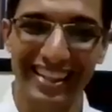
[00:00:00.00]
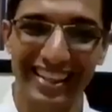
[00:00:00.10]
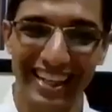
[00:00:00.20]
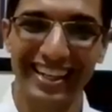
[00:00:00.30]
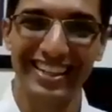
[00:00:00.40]

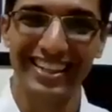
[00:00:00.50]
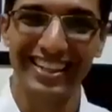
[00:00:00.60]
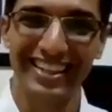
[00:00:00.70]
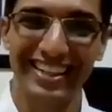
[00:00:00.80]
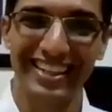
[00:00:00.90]
Yeah.
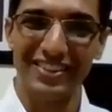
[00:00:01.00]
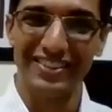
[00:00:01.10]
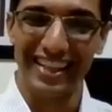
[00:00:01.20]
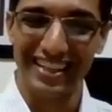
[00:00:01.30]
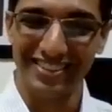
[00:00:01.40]
So
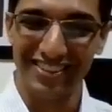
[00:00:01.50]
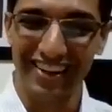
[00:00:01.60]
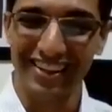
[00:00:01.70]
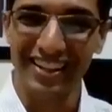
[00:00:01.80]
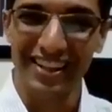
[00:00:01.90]
thanks,
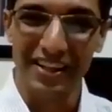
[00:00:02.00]
Yoran.